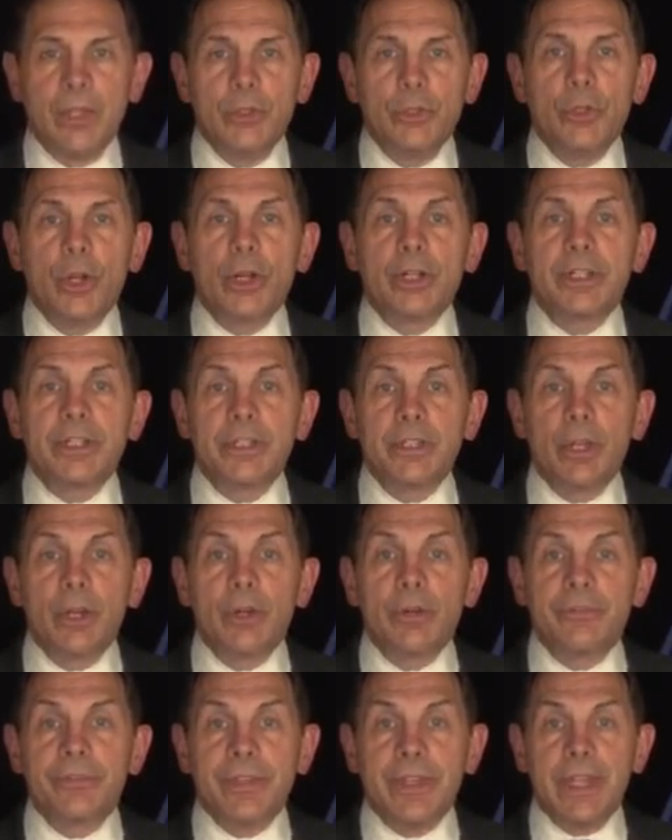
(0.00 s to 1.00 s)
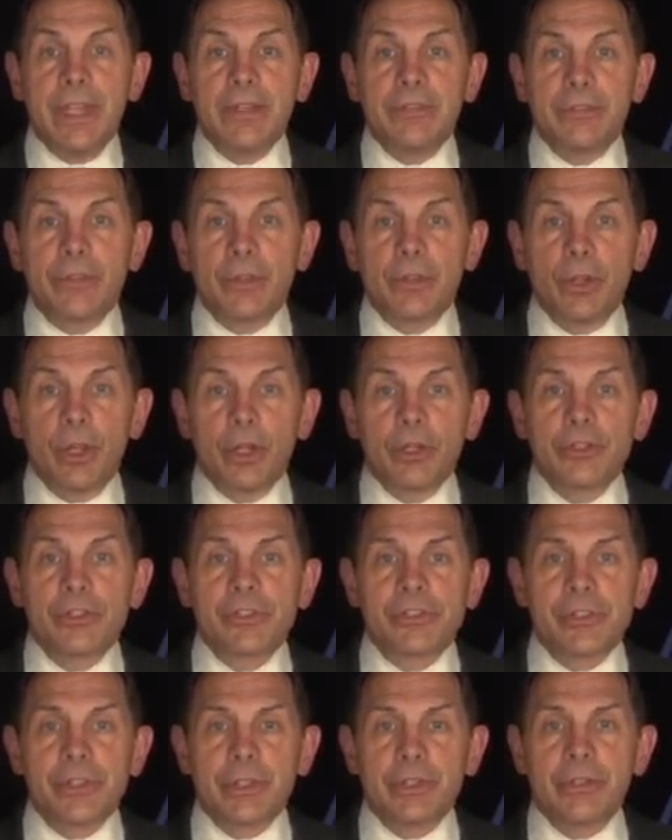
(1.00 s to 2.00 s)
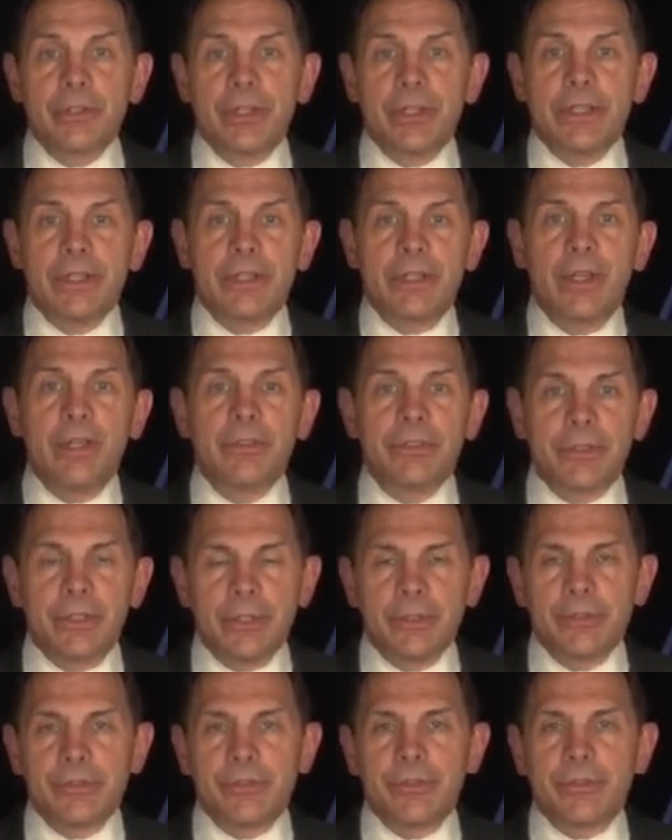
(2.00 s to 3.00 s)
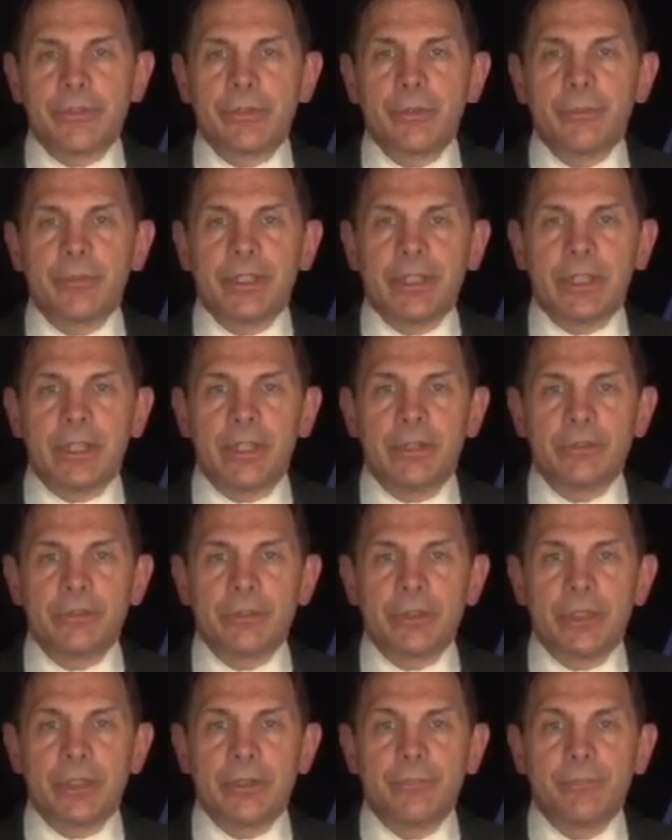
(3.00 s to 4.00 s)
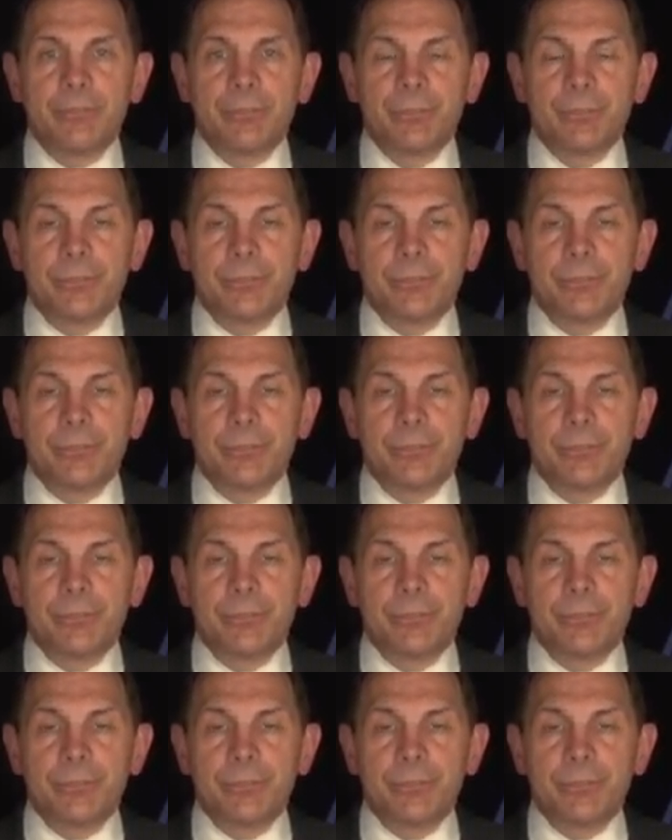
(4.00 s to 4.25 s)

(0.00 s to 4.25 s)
You already know VA is the largest integrated healthcare system in the country.